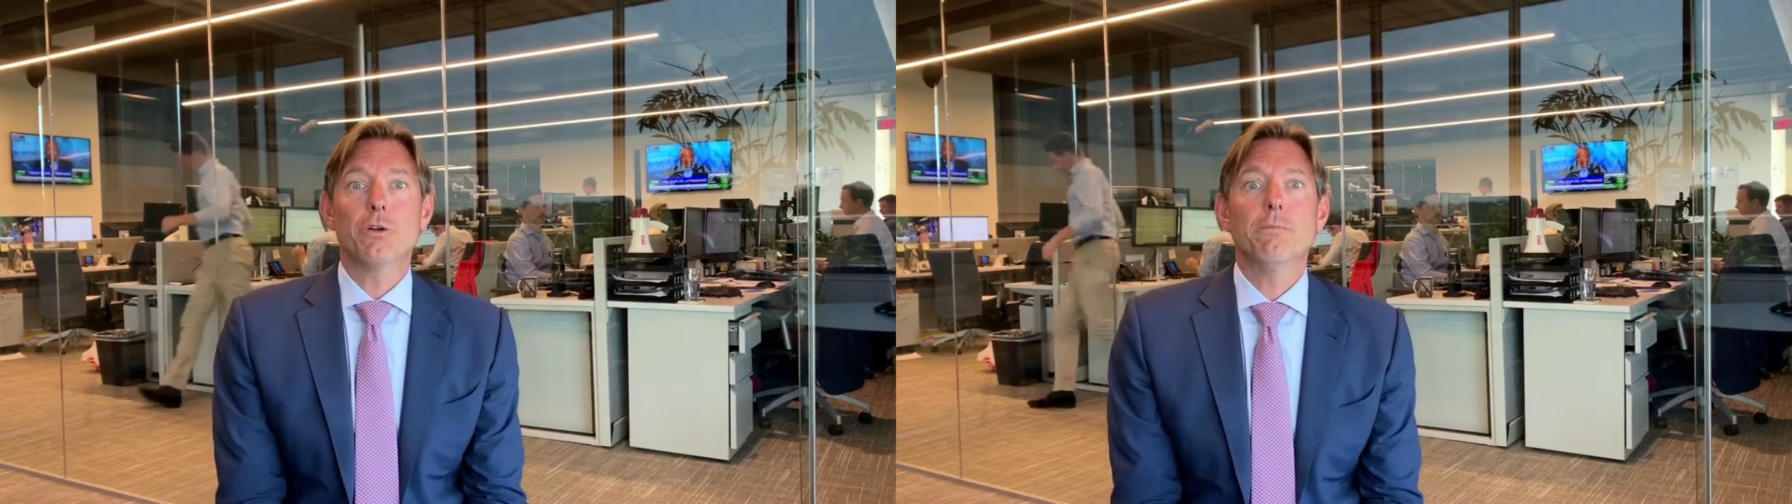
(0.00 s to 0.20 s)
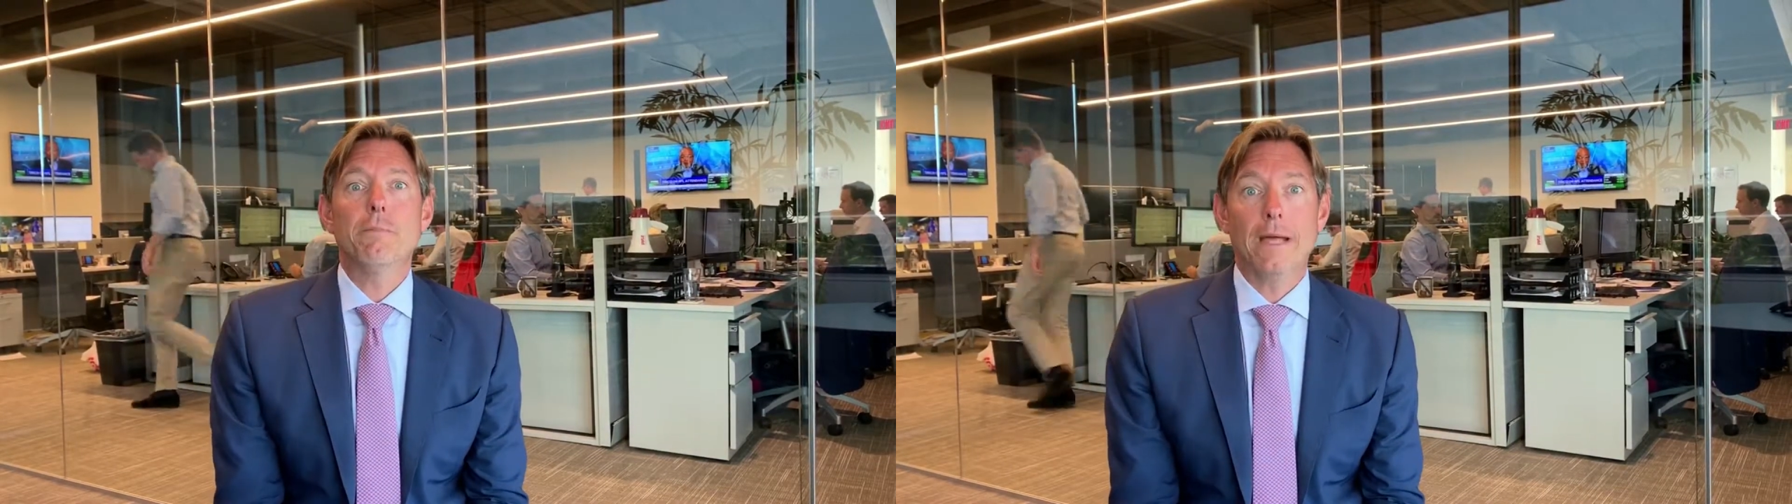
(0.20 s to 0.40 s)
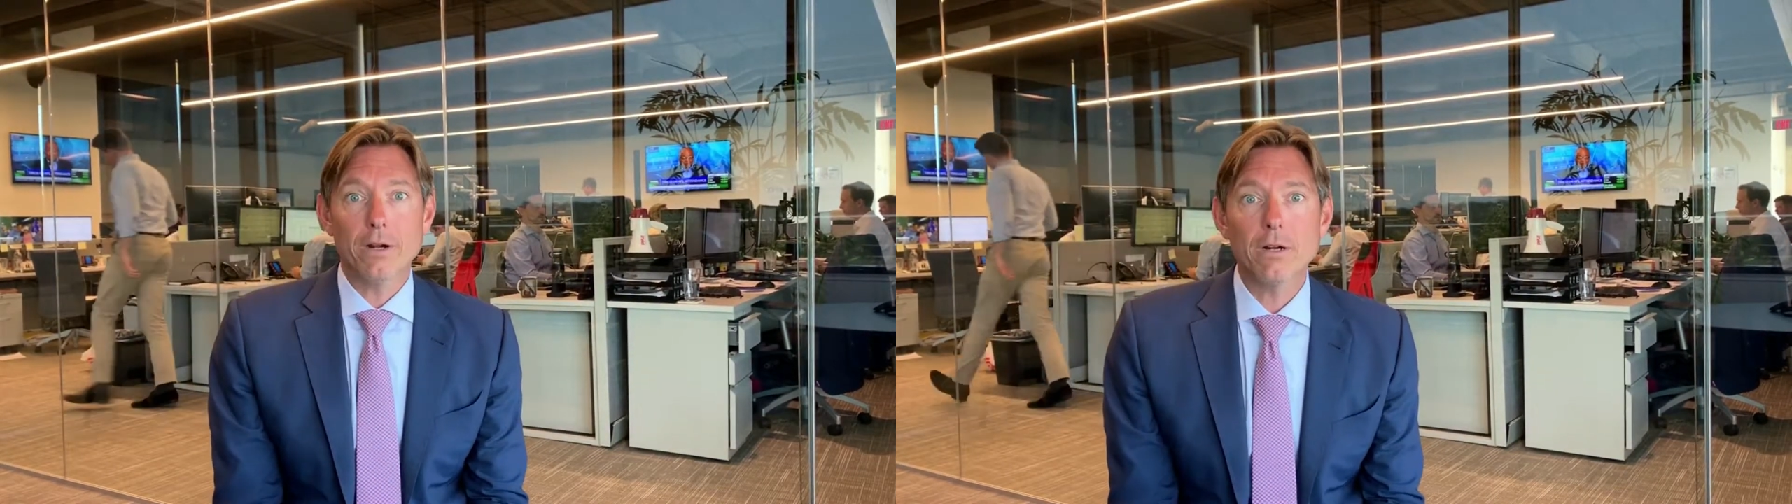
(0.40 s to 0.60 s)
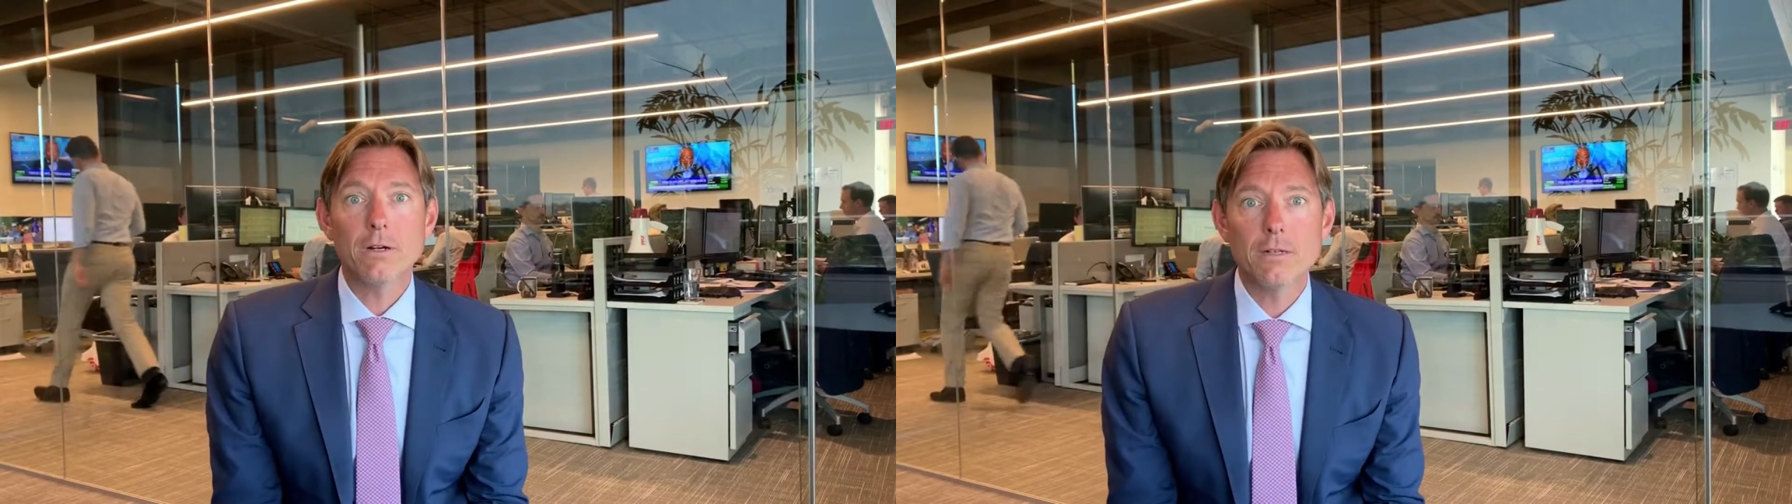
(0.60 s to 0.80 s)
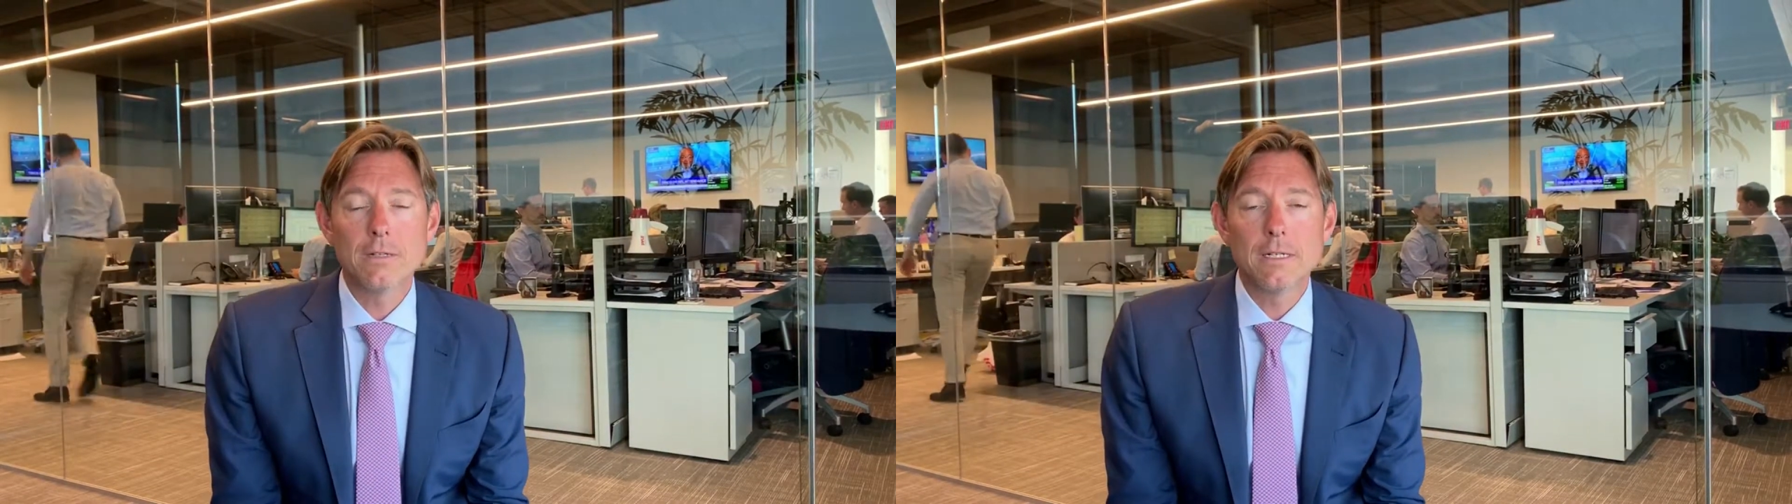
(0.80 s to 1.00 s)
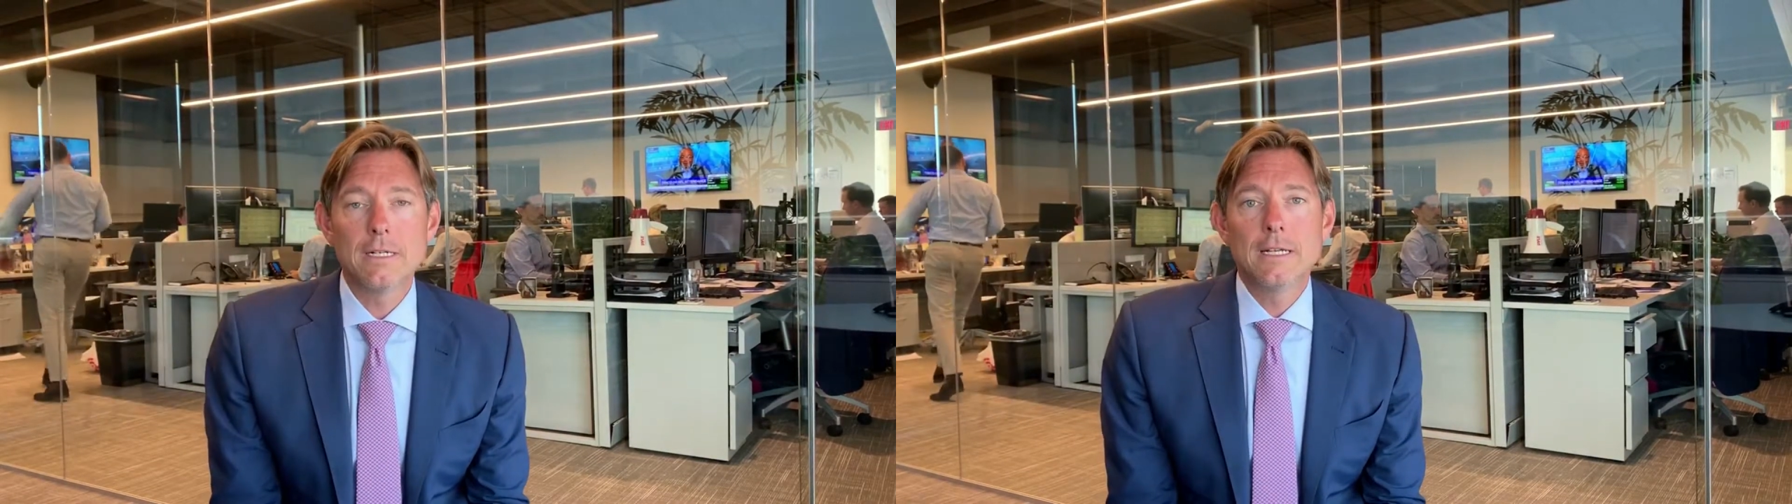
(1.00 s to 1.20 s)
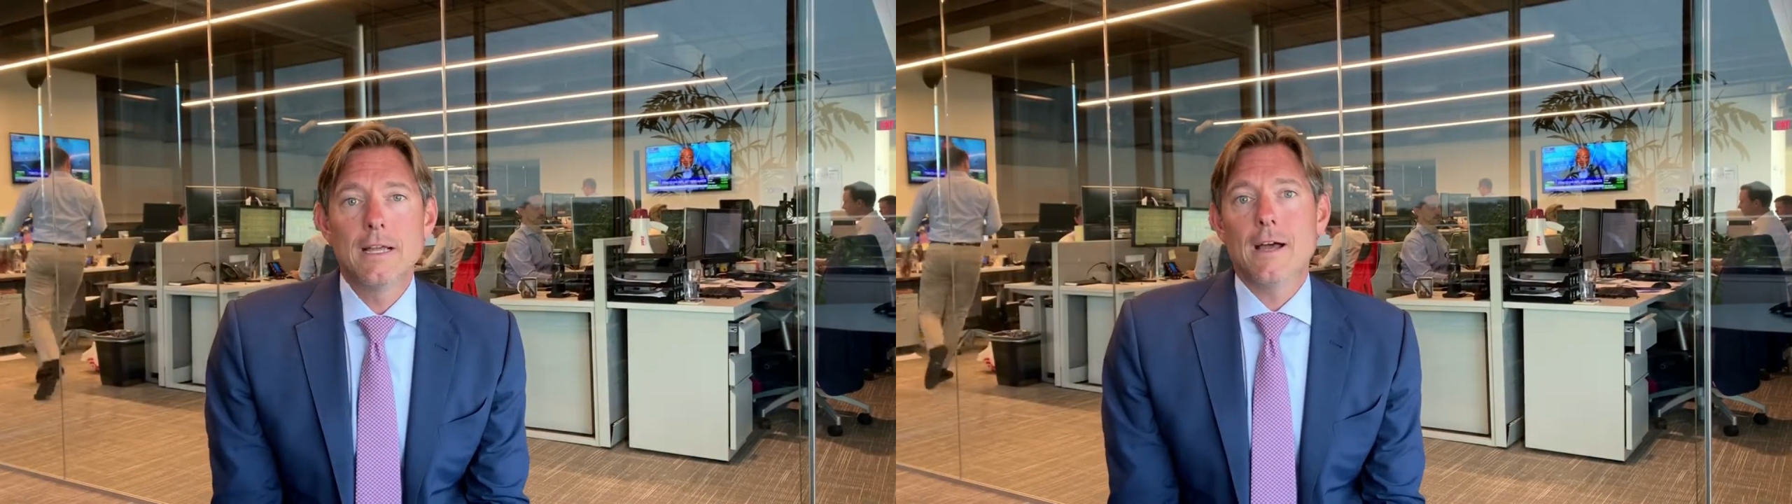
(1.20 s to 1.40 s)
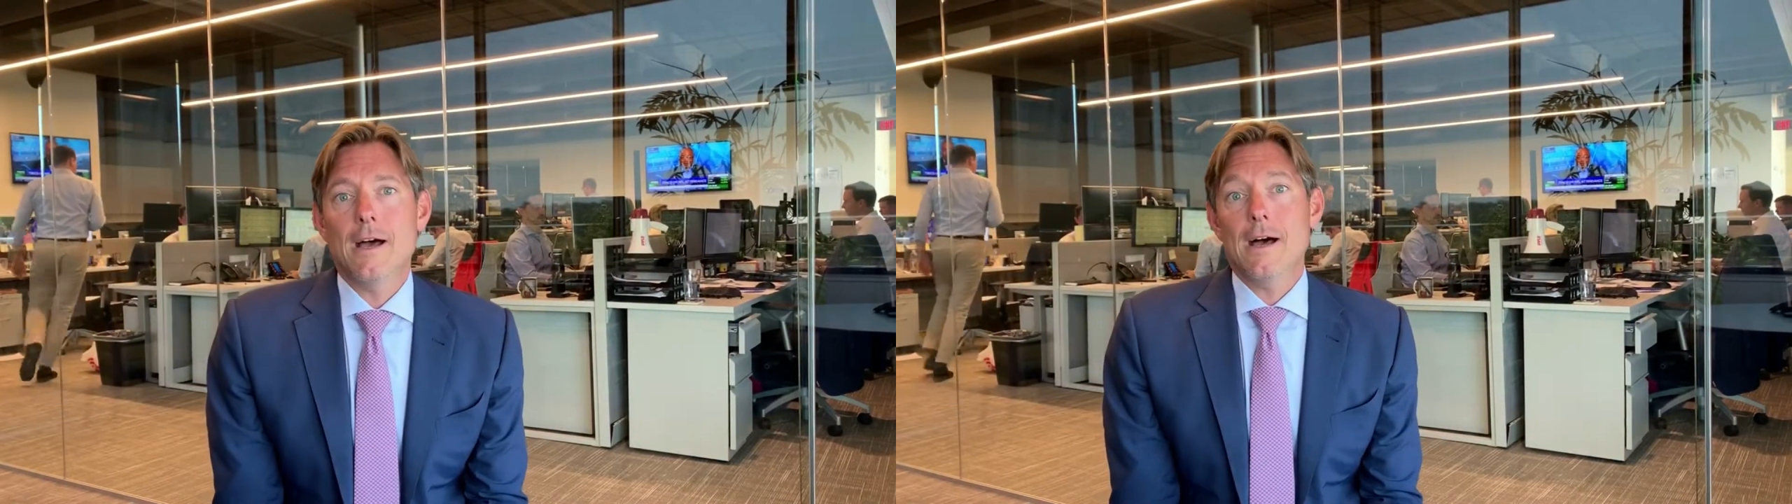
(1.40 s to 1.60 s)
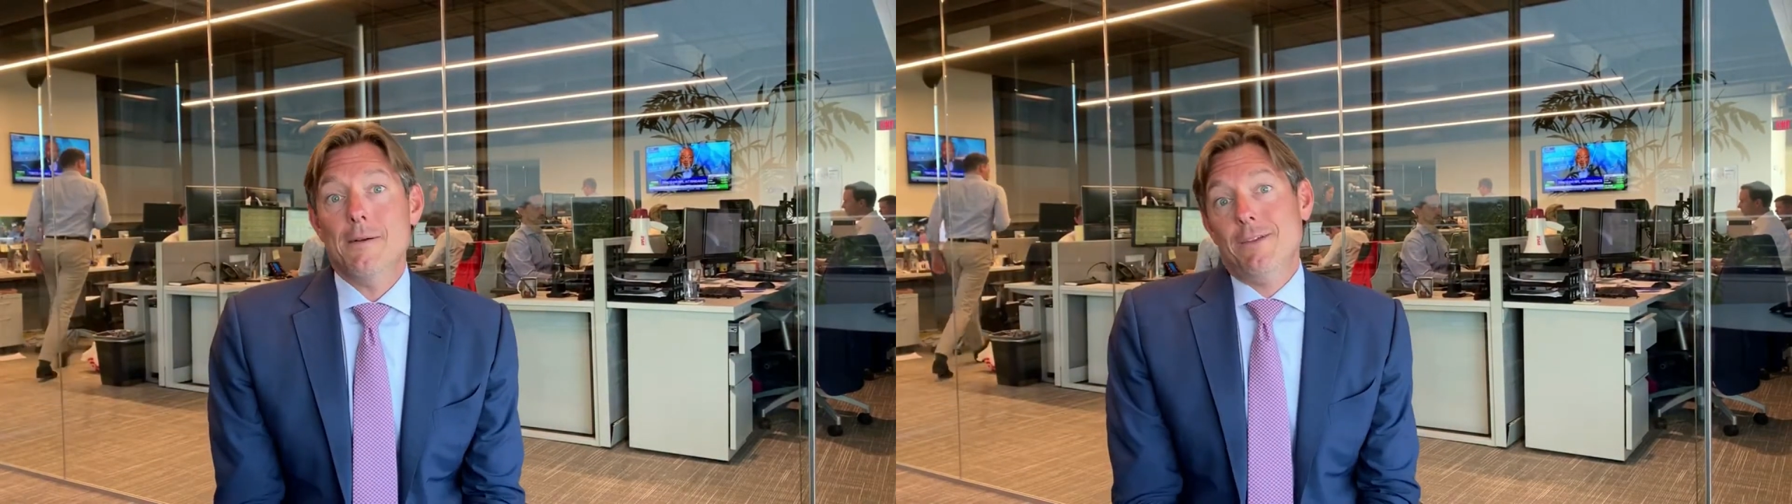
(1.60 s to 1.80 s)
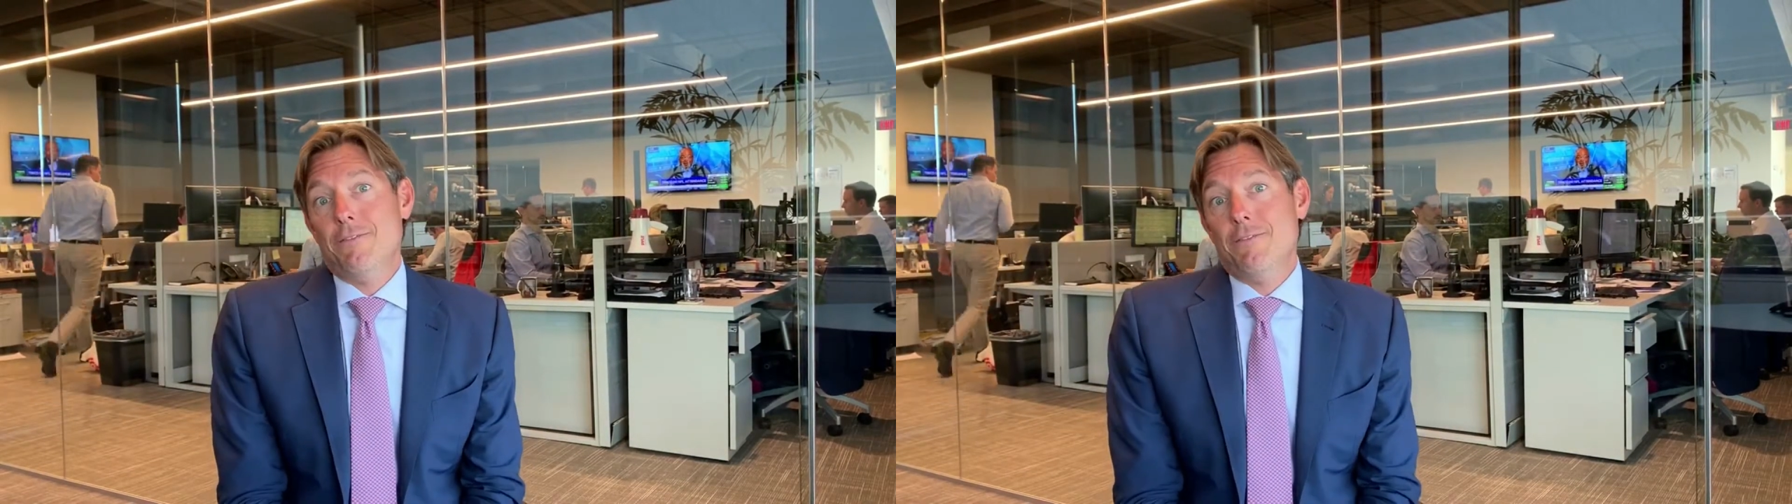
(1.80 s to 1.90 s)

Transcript: better. And